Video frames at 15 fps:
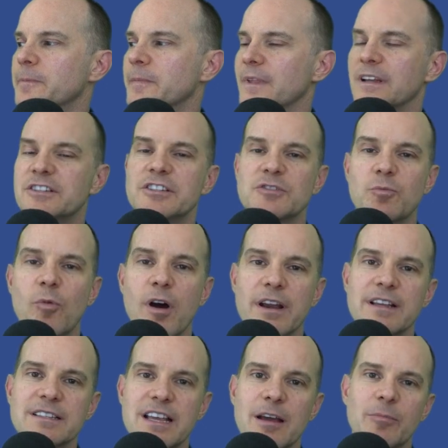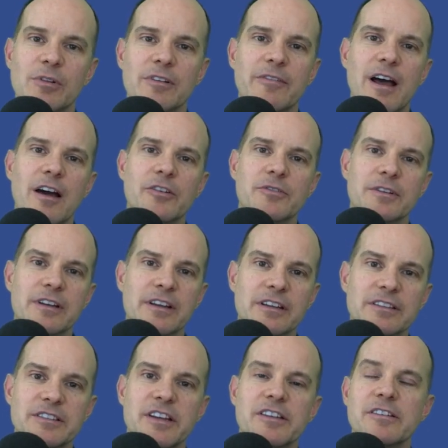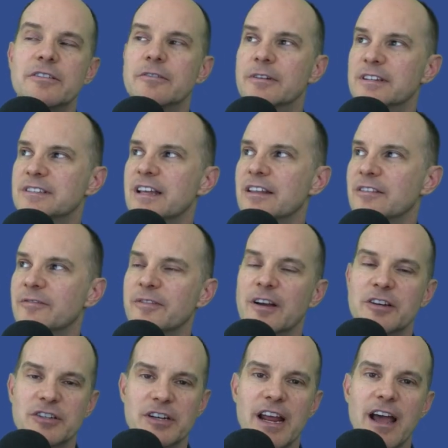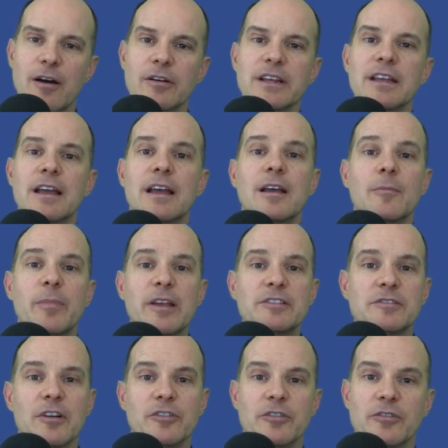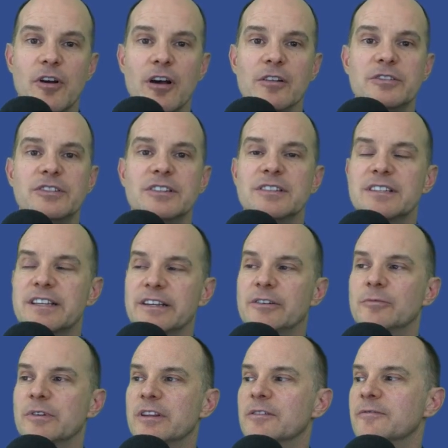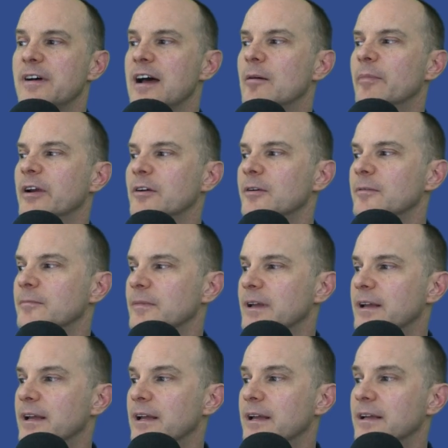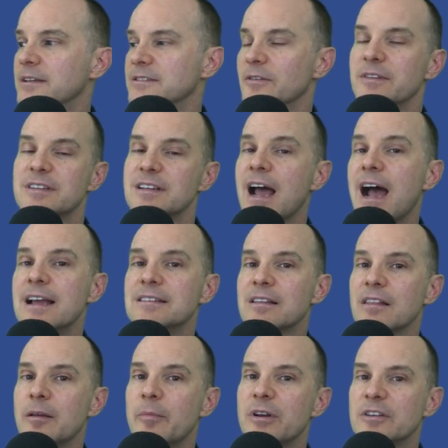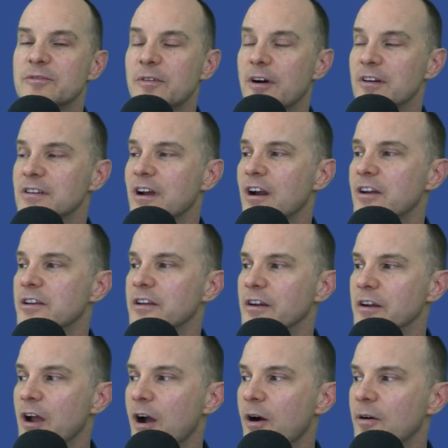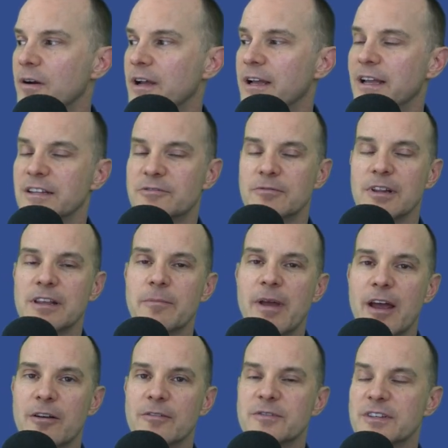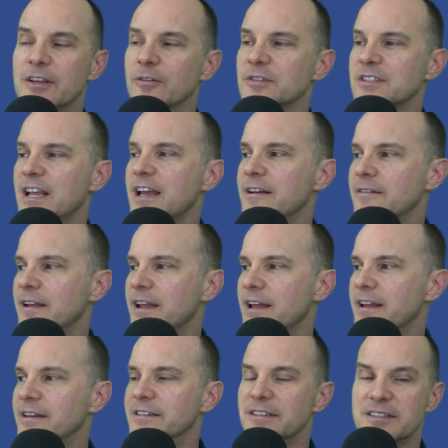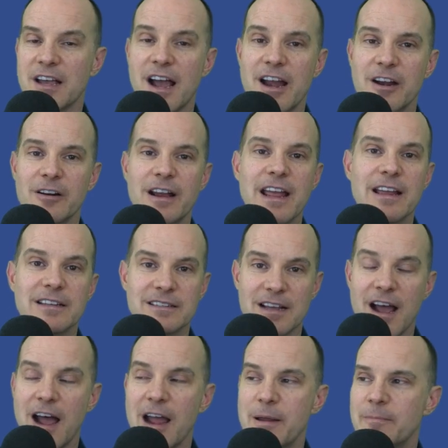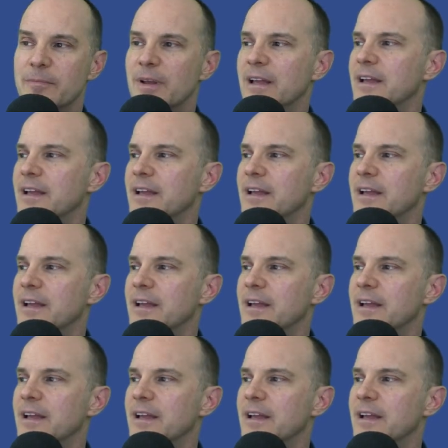It's just one example of how you can continue to extend the functionality based on your knowledge and skill within FileMaker. So the sky's the limit as far as how you can go. It's really a matter of skill set and desire and time.